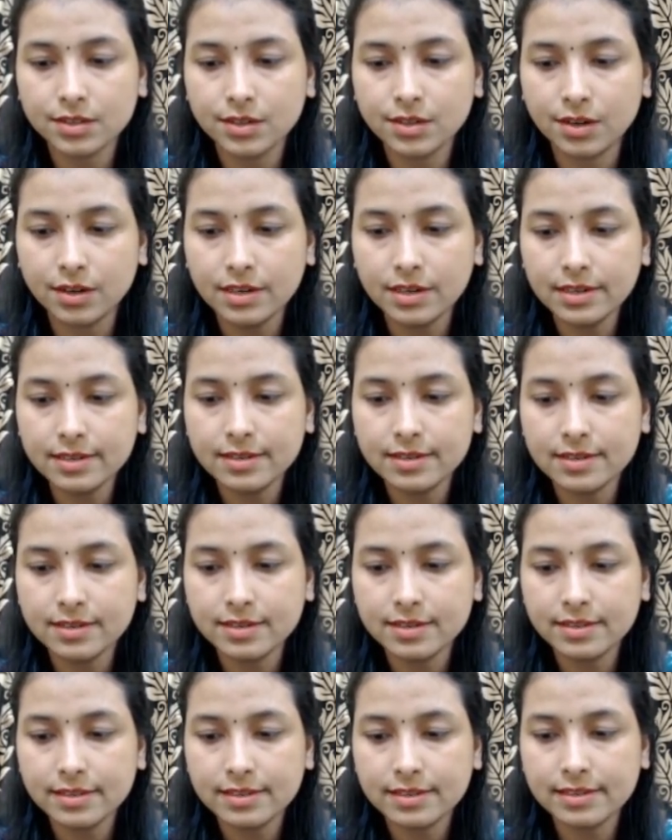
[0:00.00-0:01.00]
dot
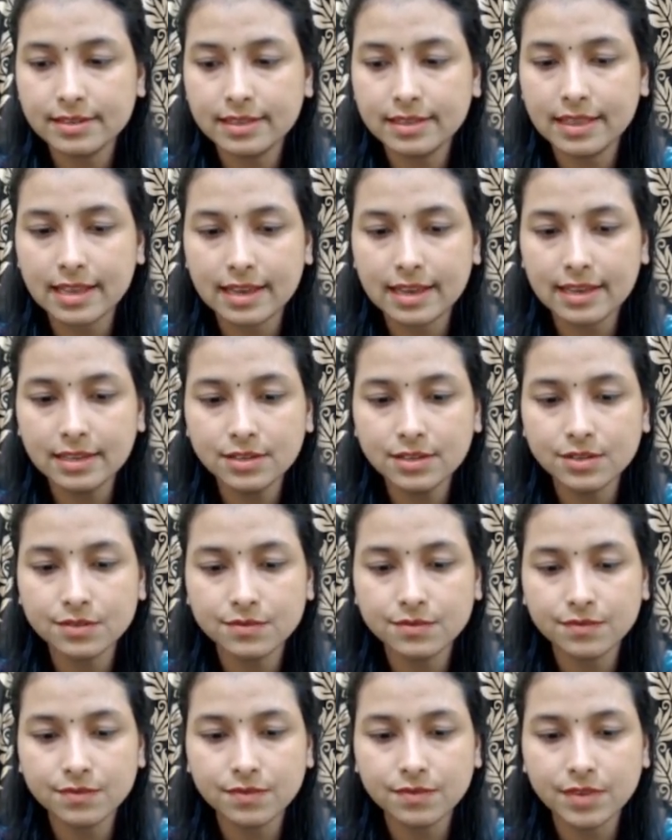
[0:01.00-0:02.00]

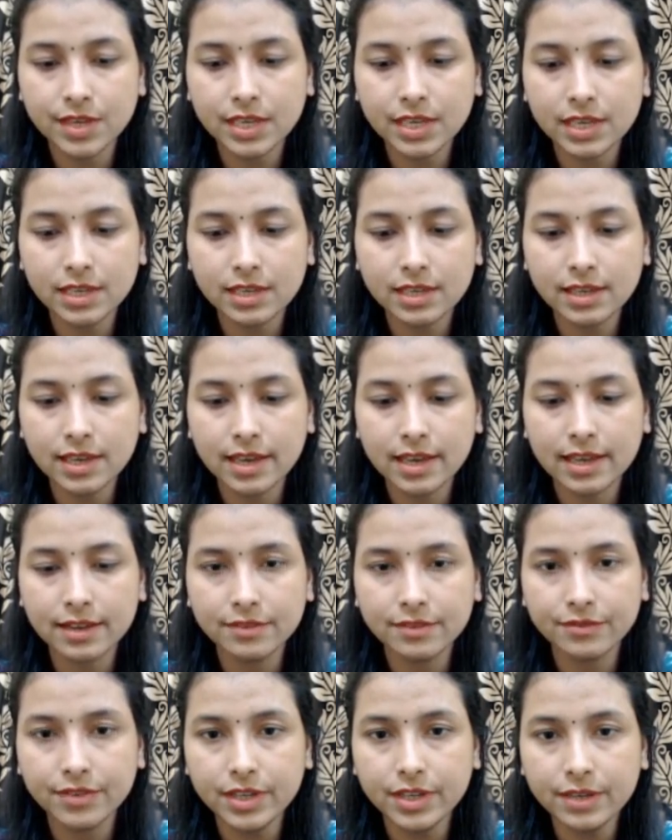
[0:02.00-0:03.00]
slash
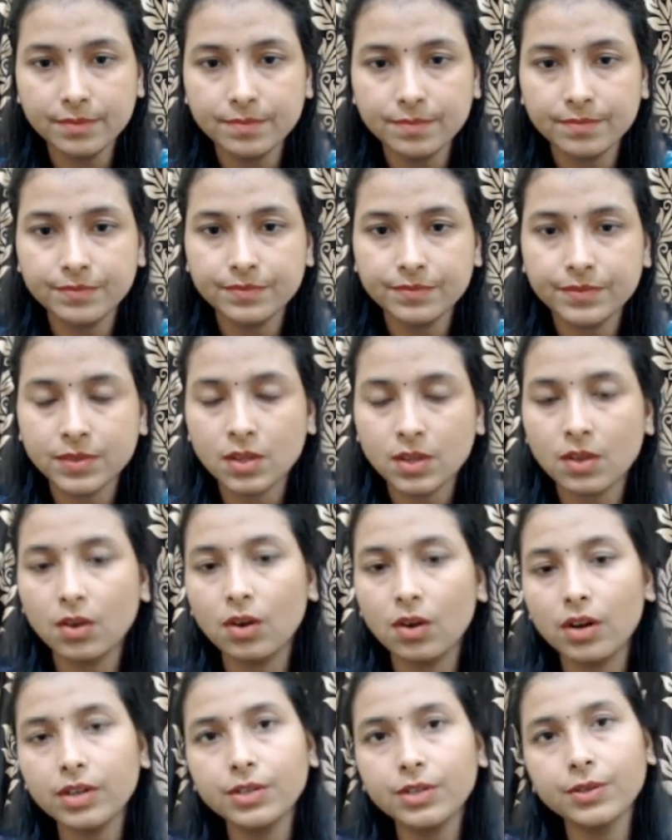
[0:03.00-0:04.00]
venv,
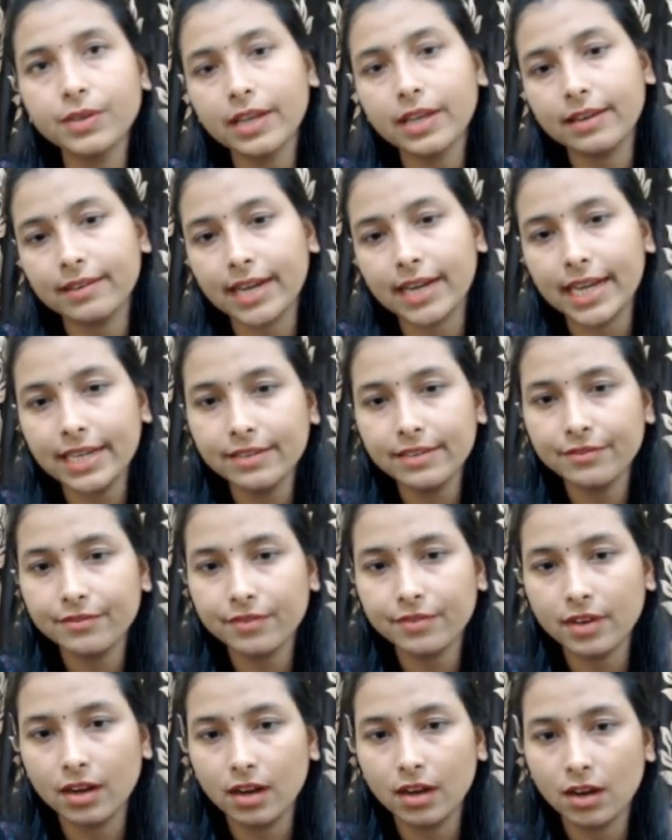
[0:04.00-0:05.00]
or you can write
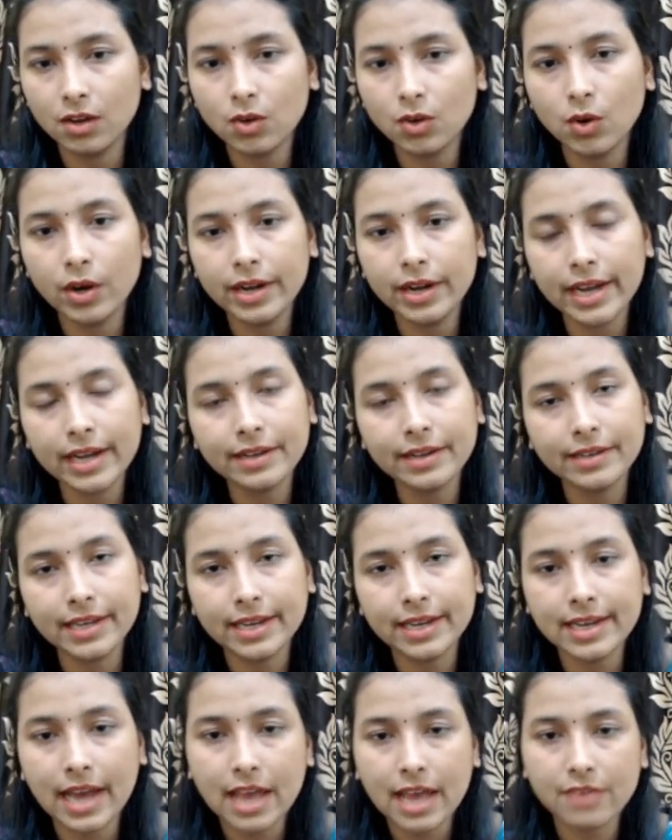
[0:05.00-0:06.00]
conda
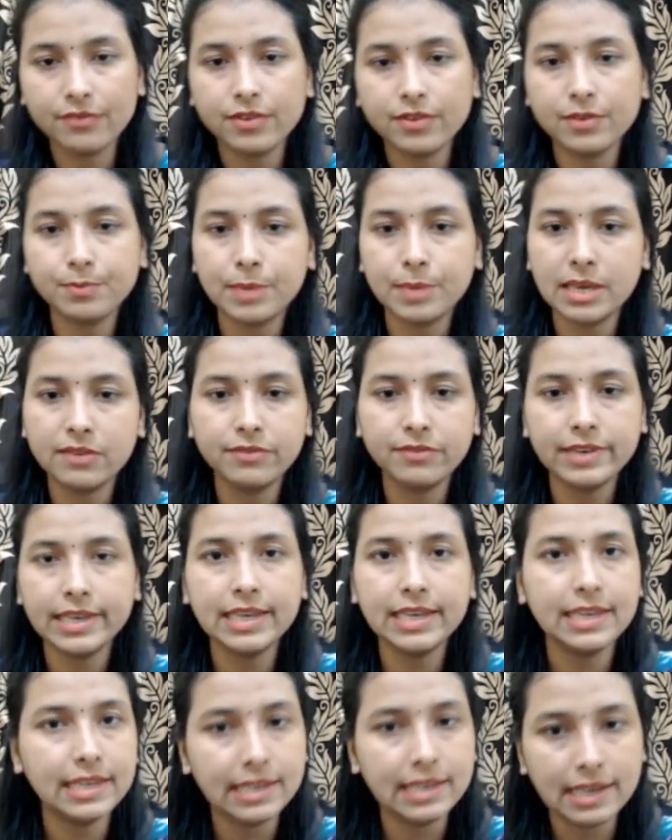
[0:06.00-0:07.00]
create hyphen
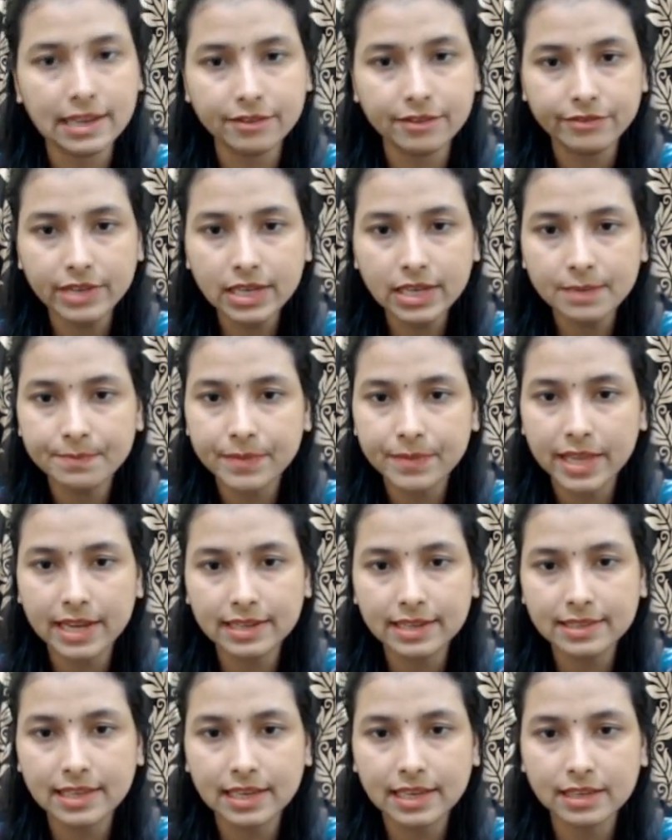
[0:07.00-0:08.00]
pvenv.
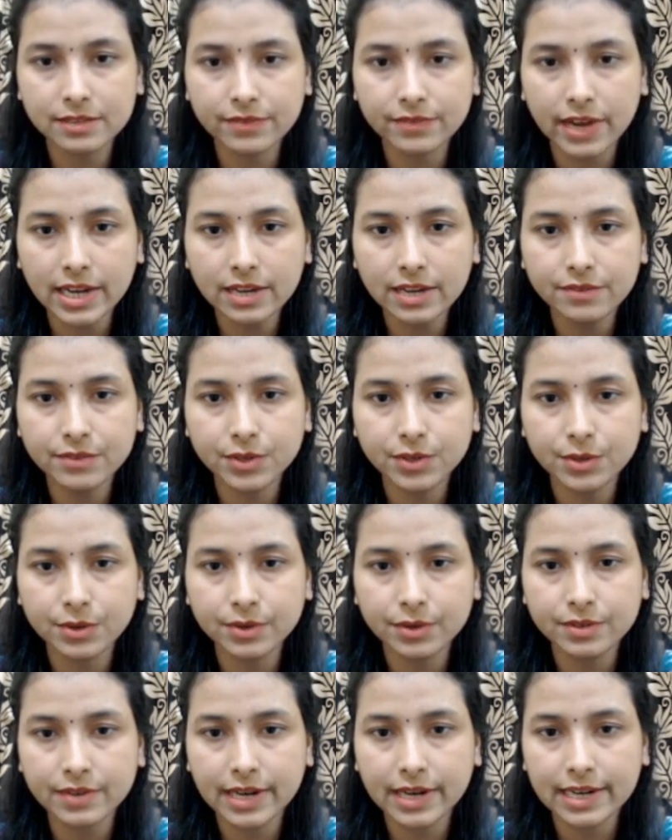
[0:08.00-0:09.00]
Anything is fine. If you
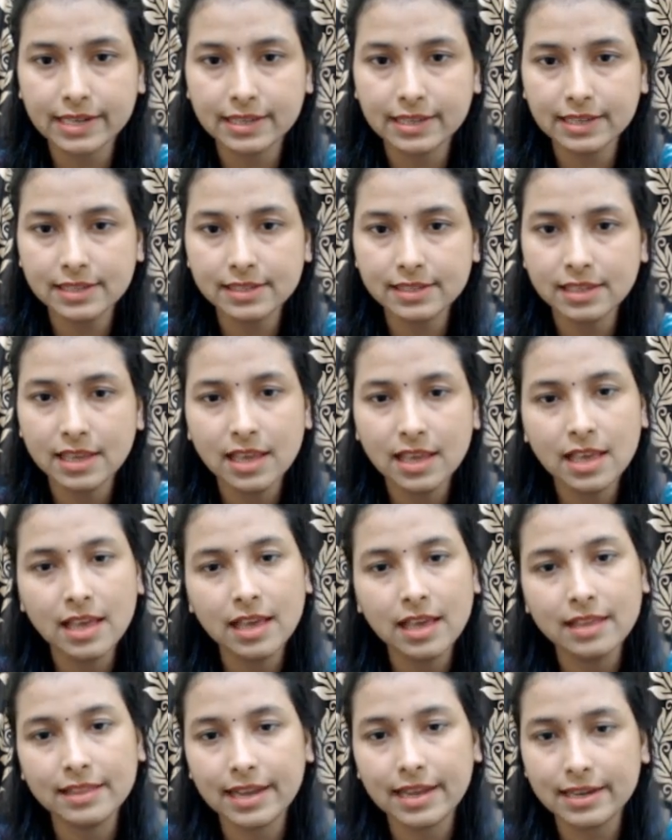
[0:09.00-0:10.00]
don't write this,
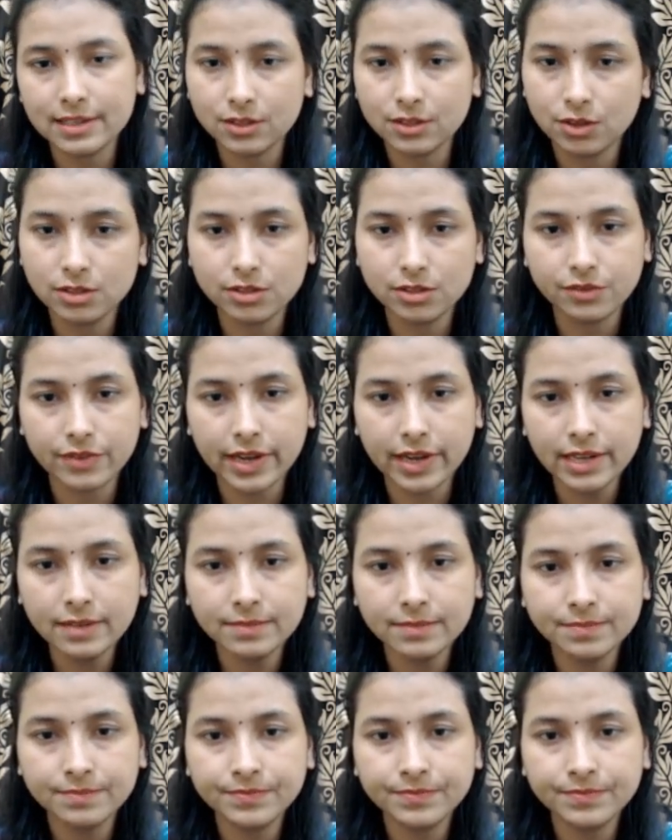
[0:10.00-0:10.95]
that is also fine.